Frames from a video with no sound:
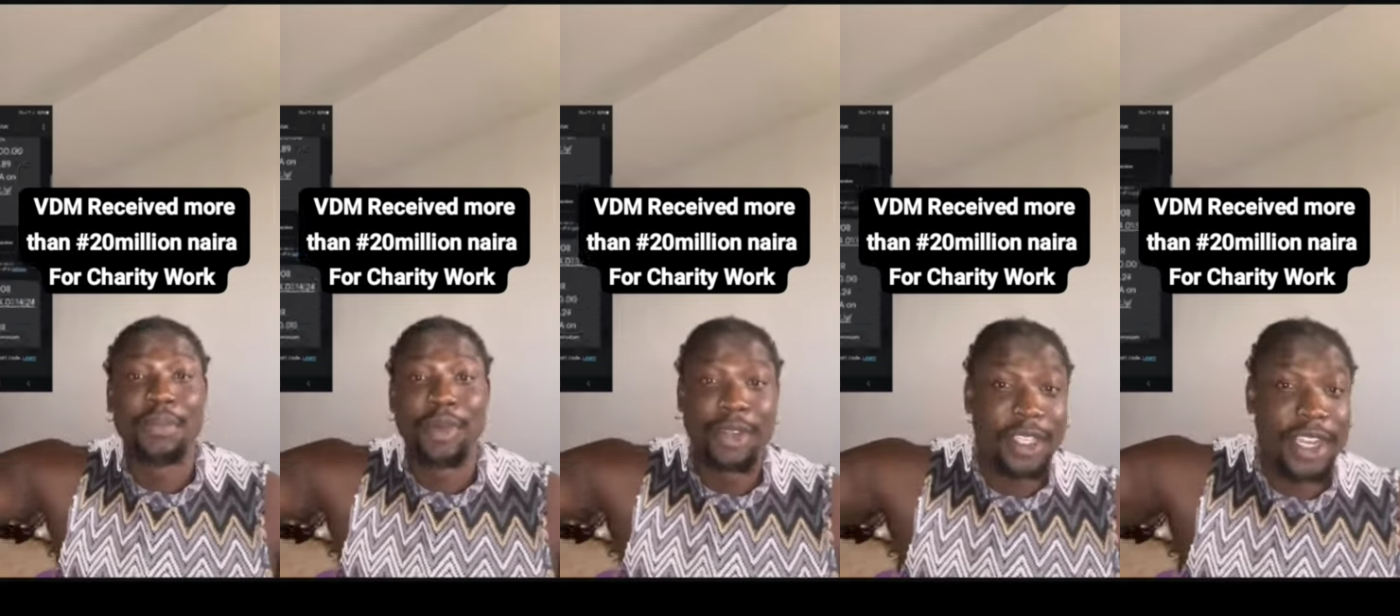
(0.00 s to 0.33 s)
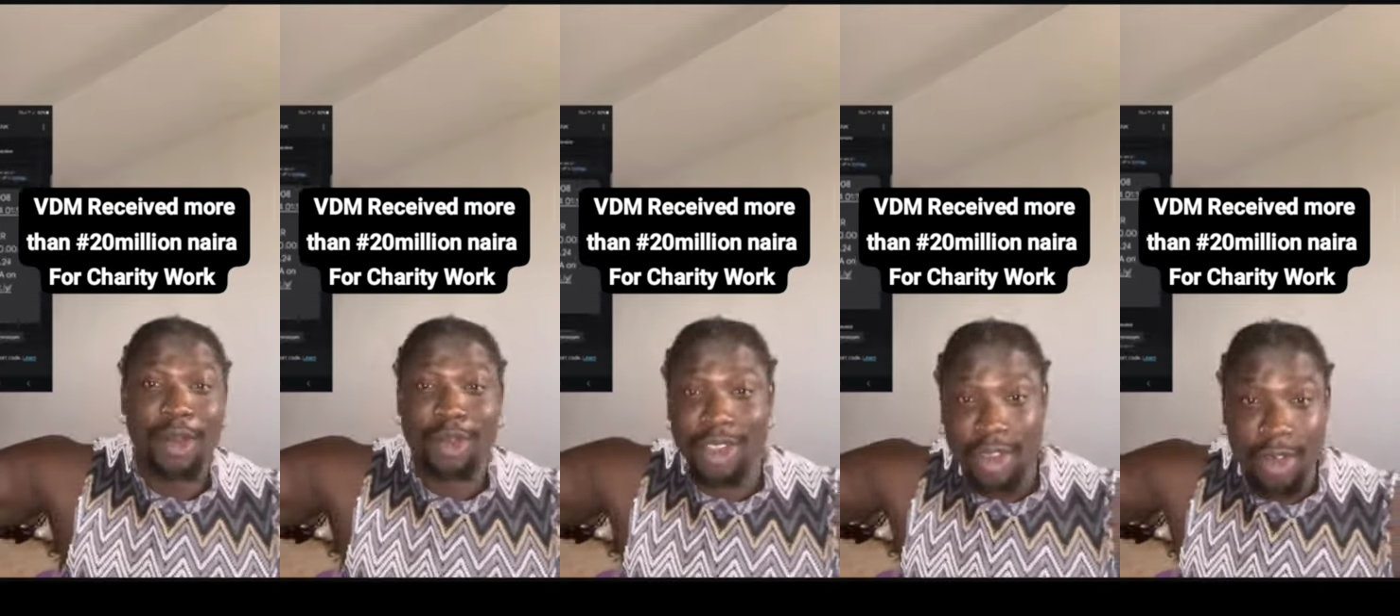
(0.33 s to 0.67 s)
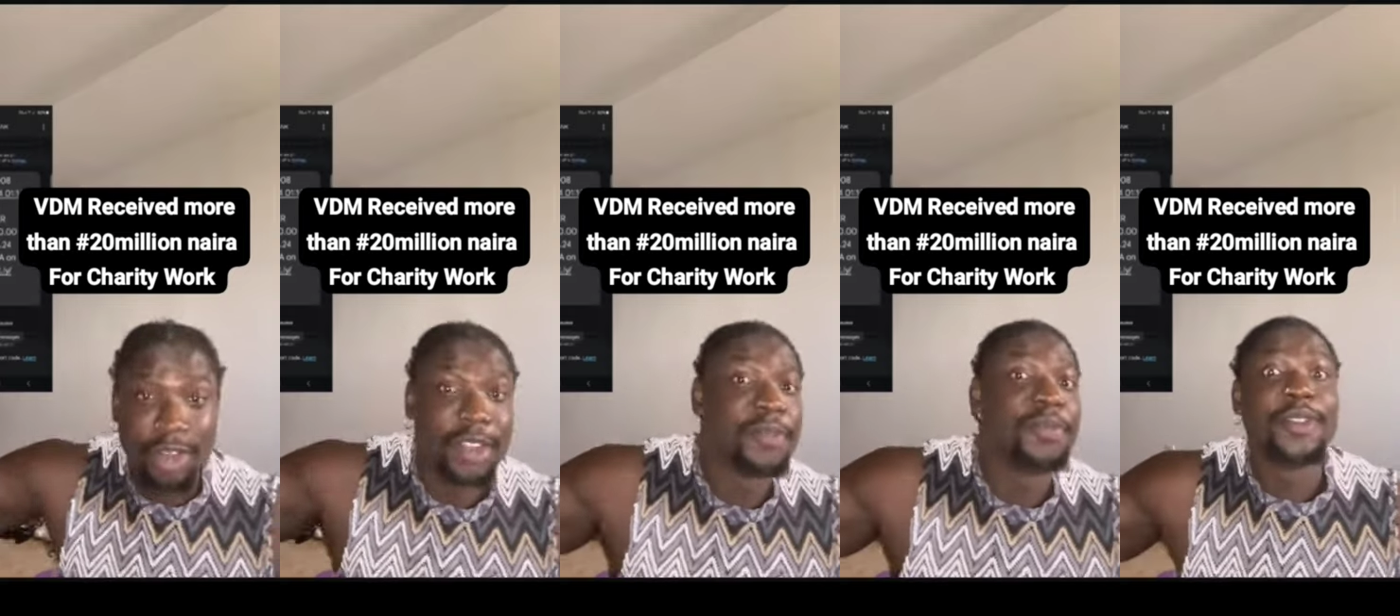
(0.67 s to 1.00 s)
money that's
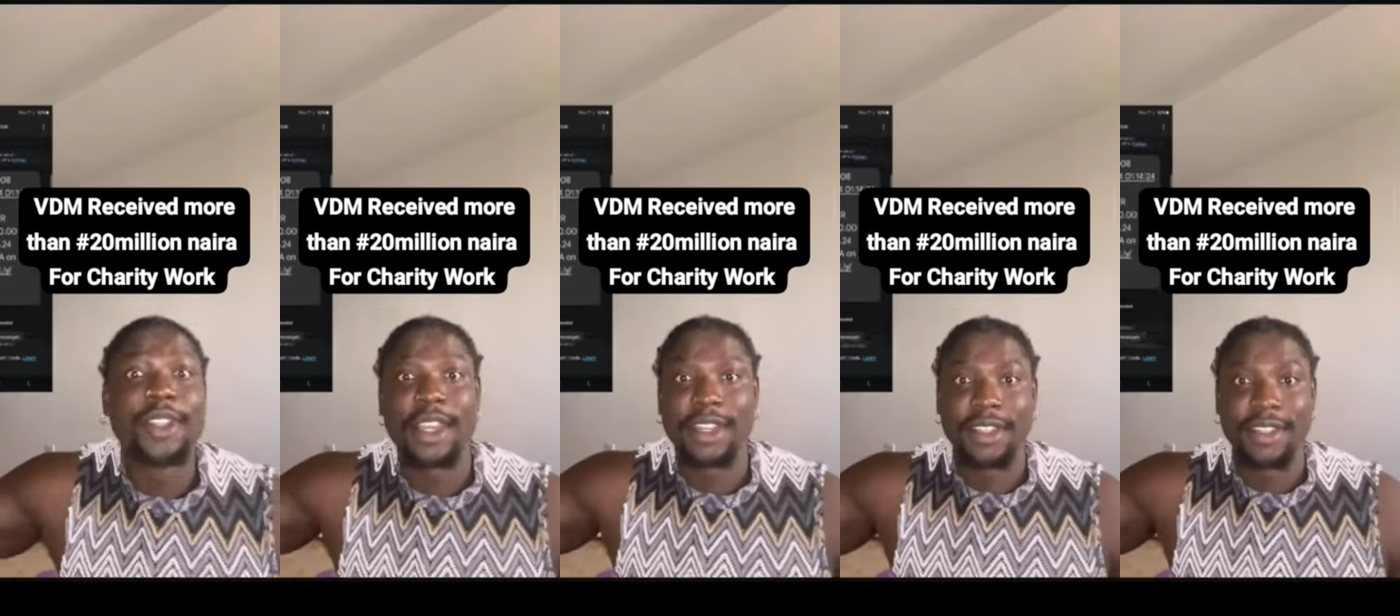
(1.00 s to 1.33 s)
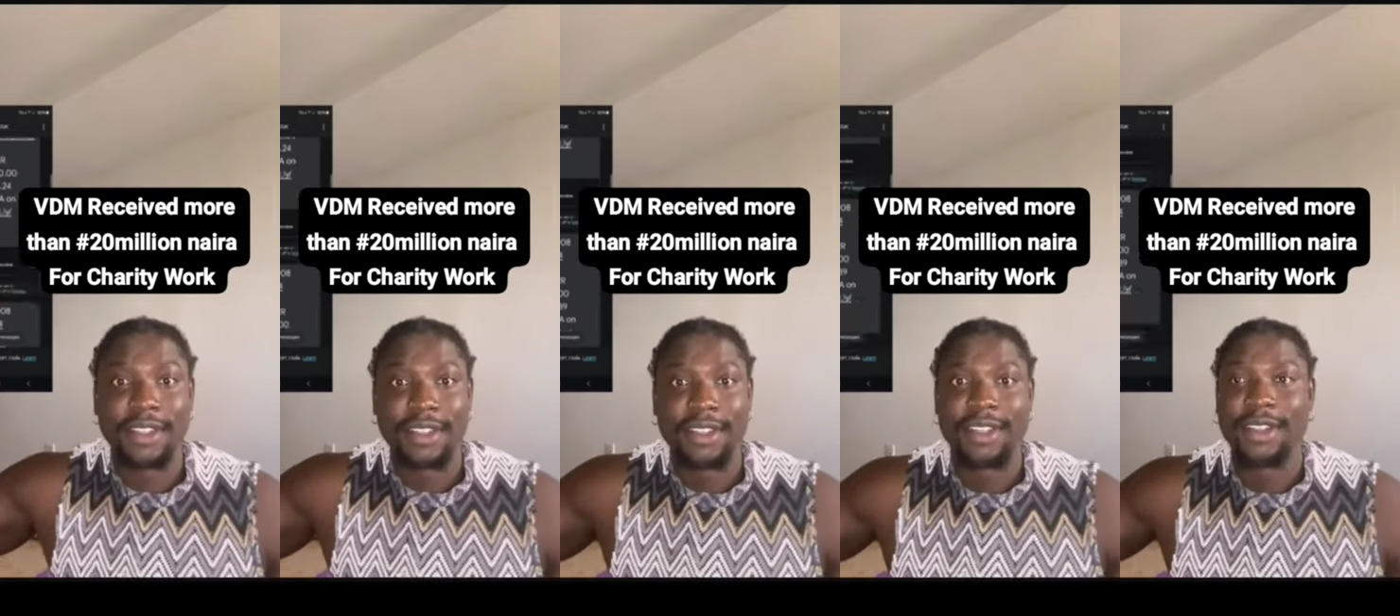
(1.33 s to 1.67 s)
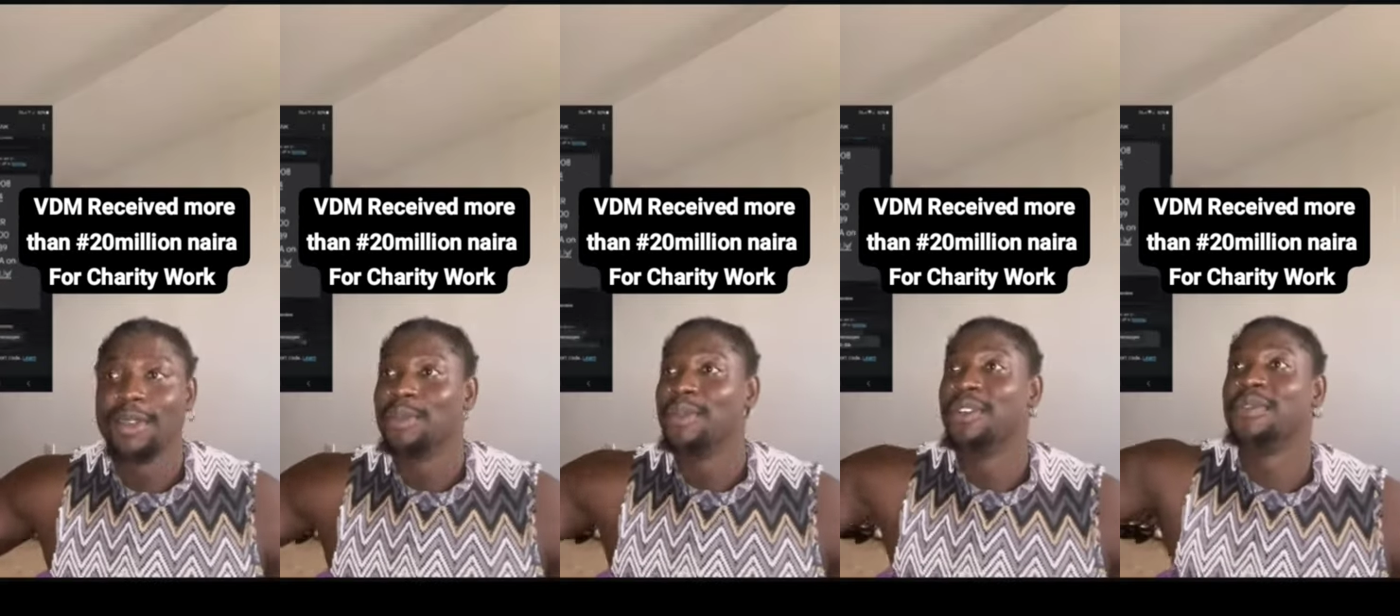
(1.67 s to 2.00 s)
contributed
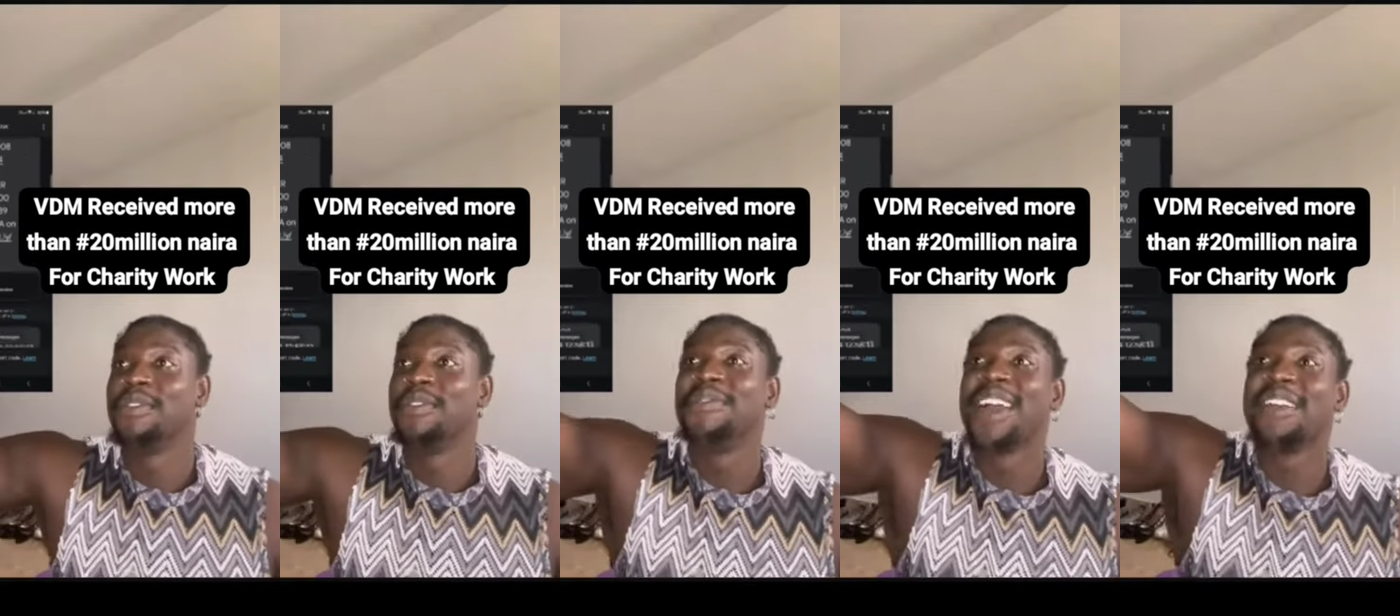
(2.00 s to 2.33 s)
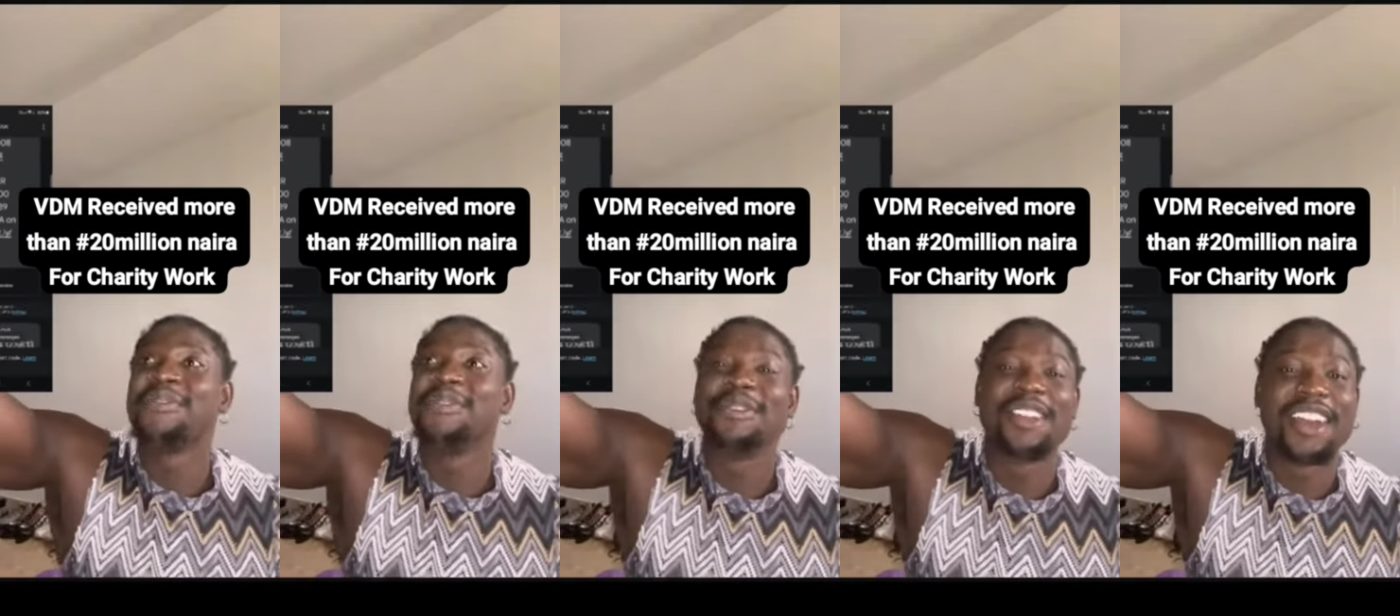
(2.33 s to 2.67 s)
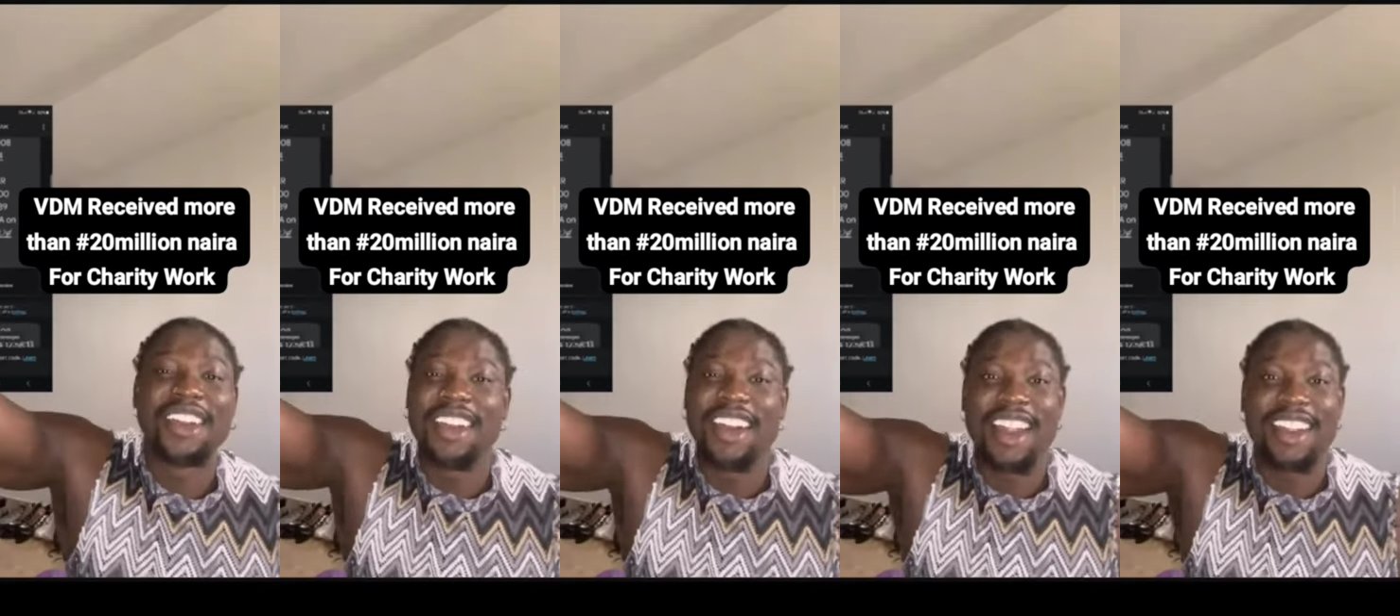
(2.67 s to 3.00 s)
was from 500
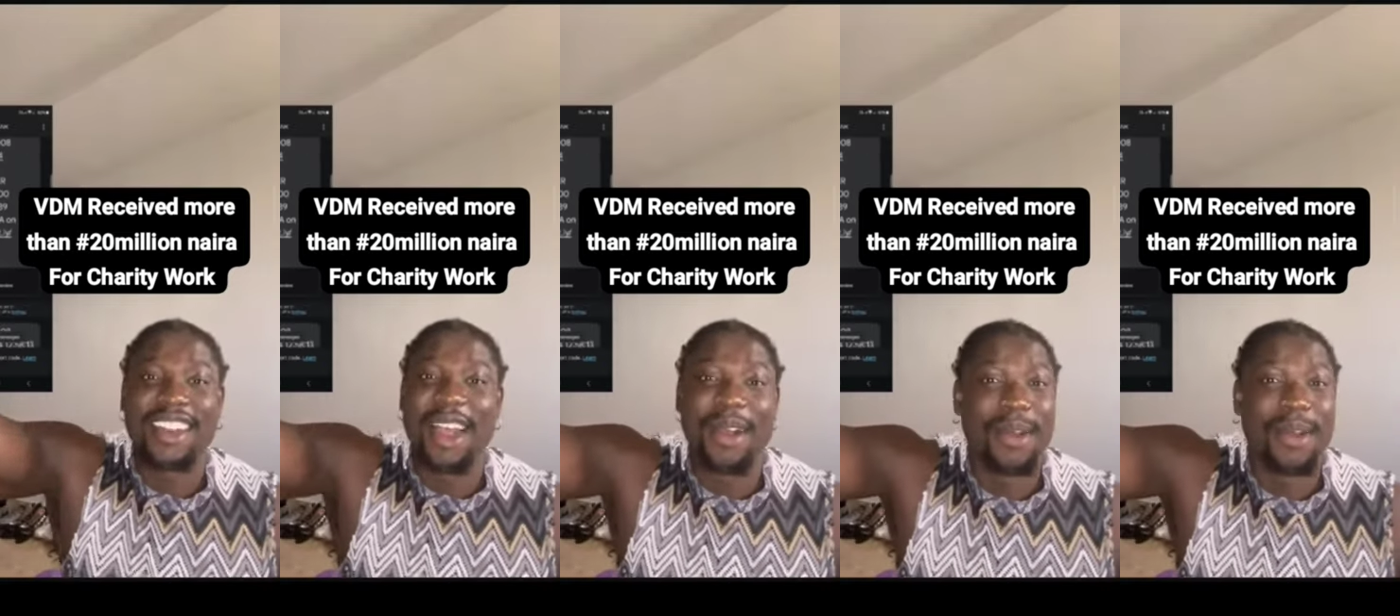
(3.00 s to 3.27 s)
naira down,